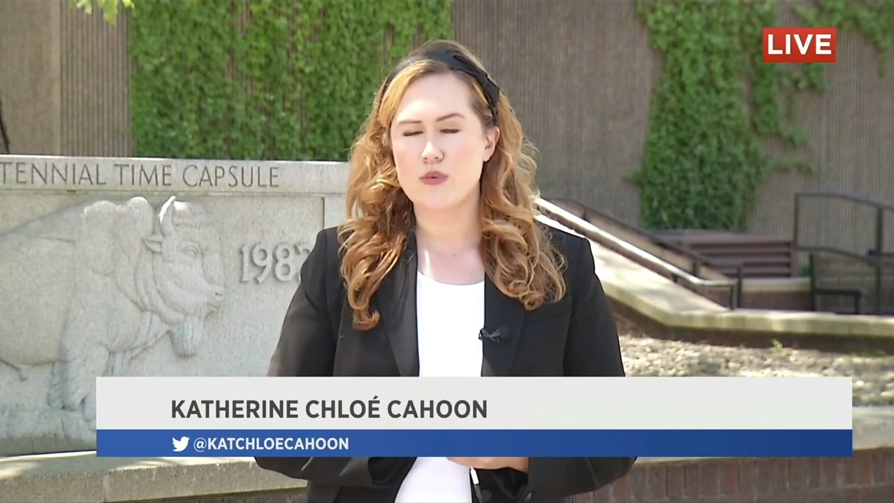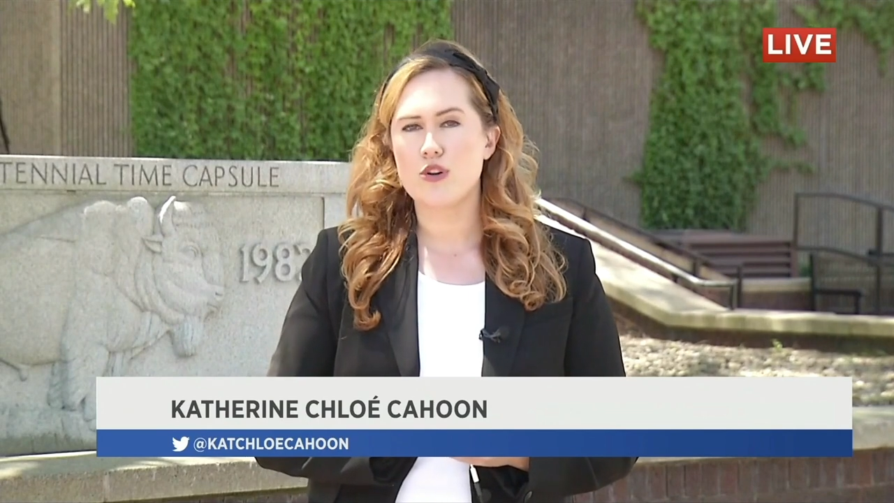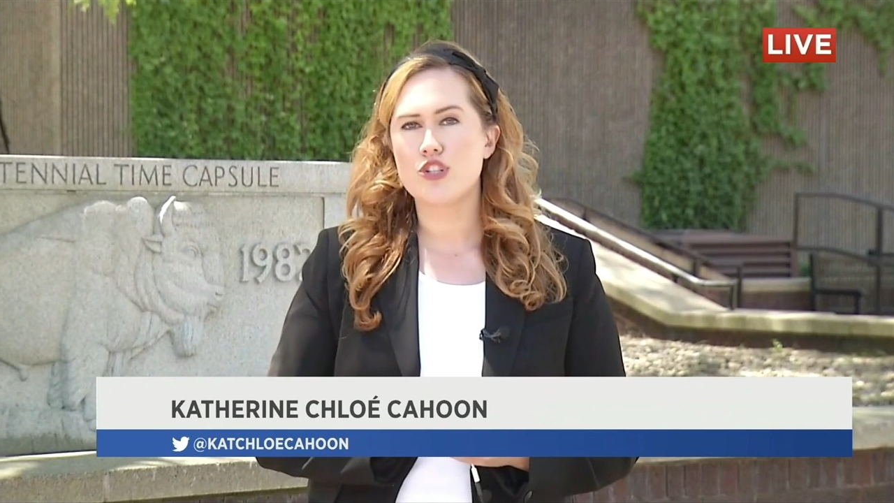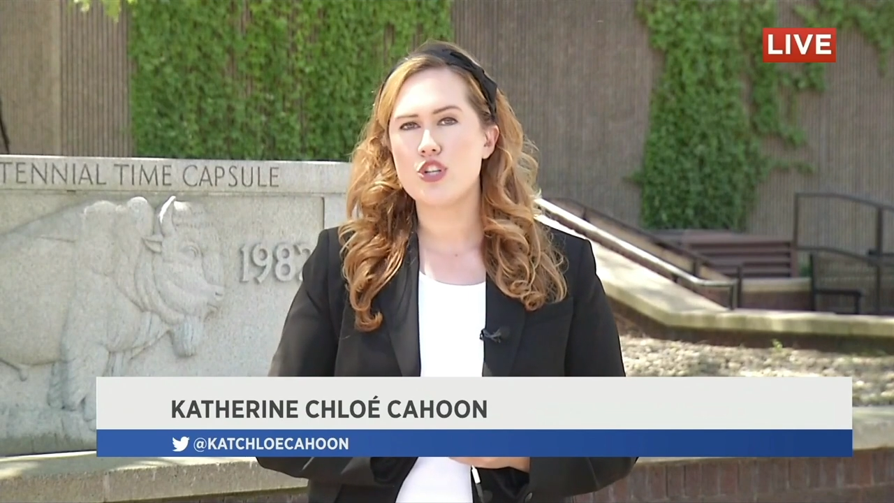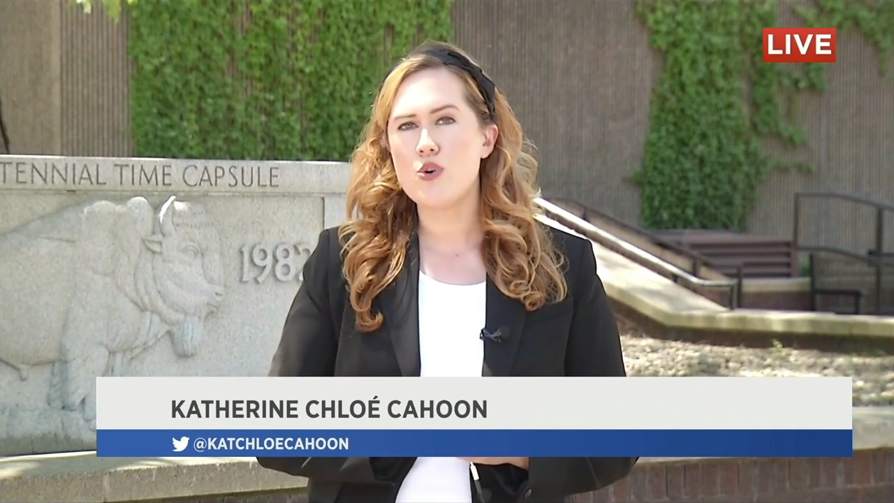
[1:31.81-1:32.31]

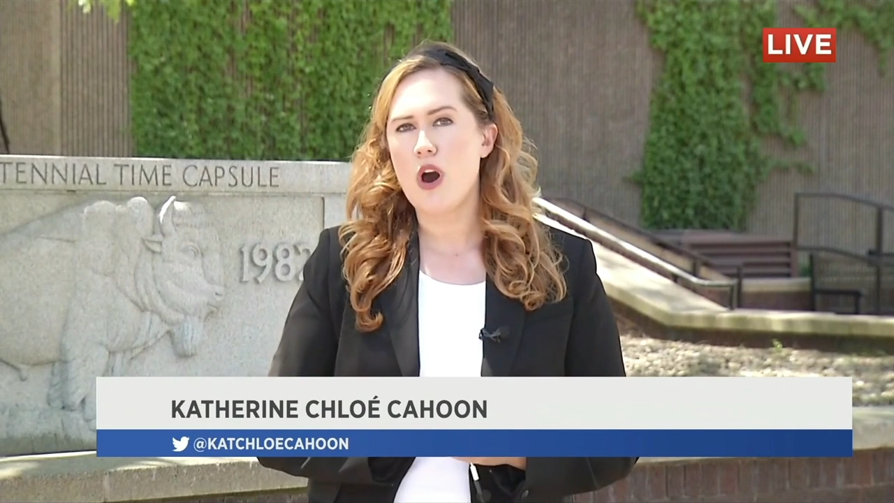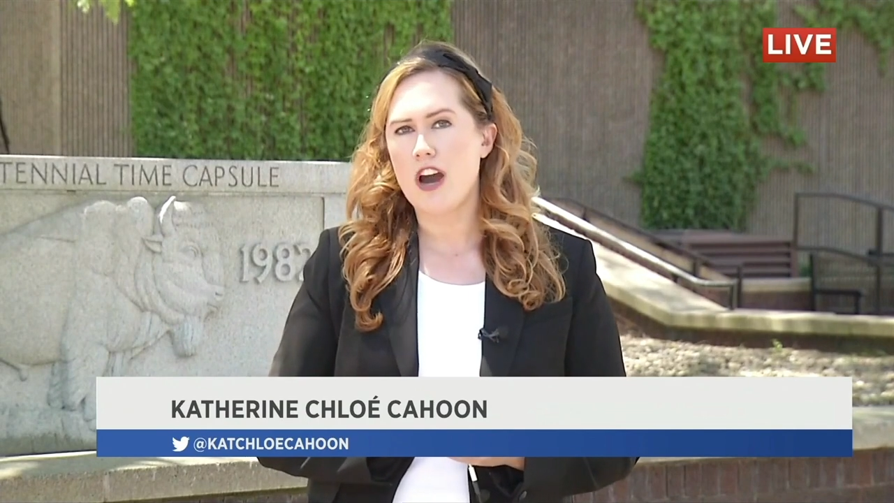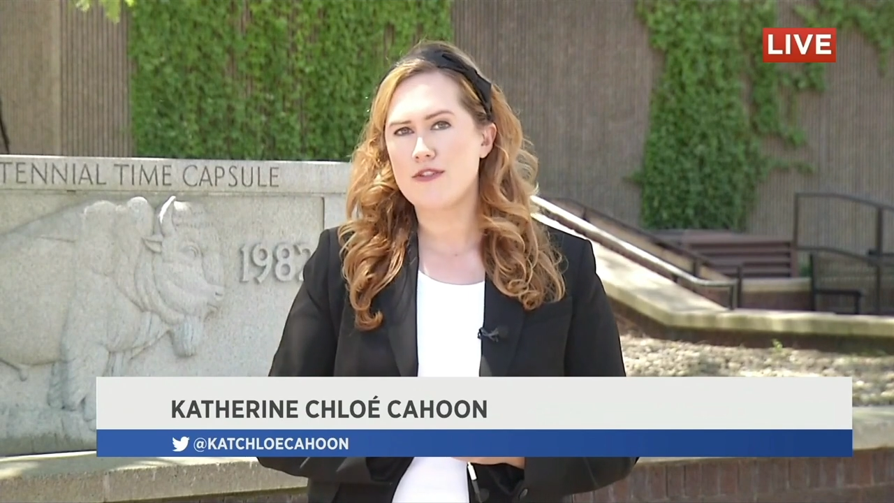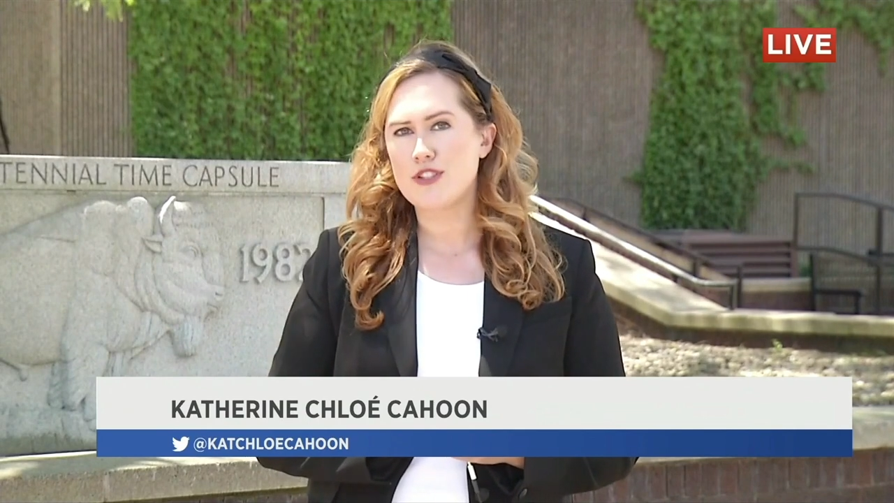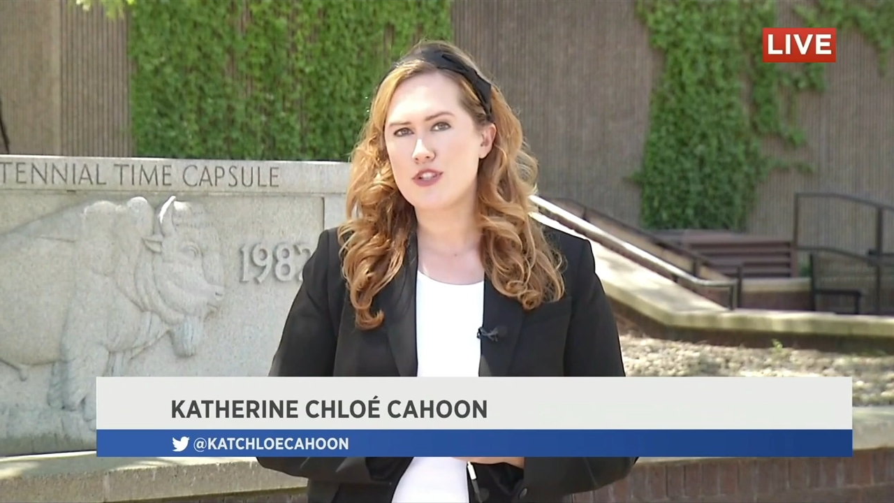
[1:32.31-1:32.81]
where two
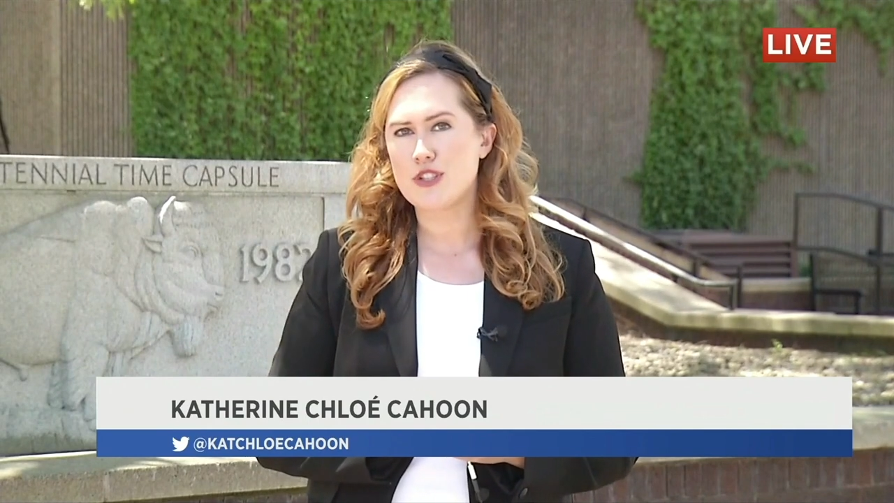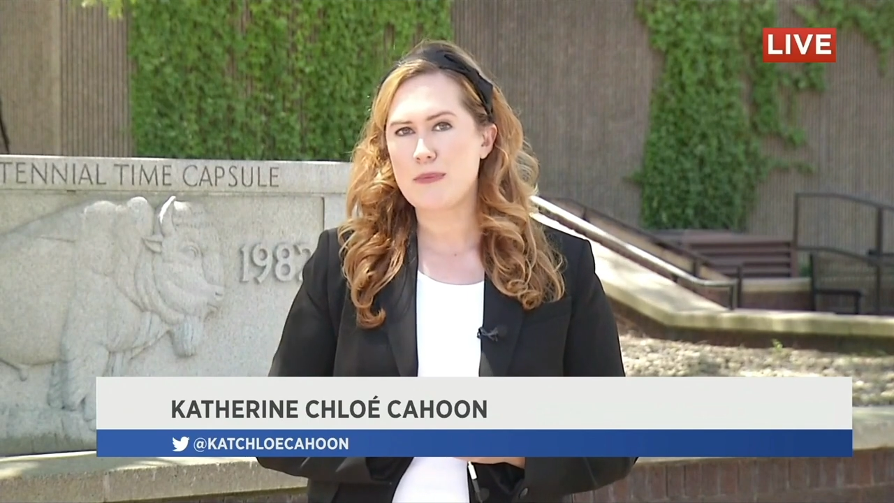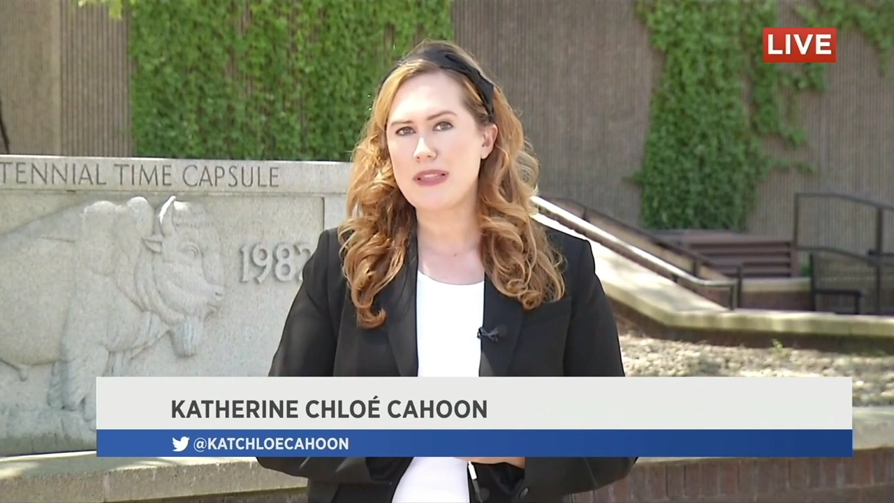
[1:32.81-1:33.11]
officers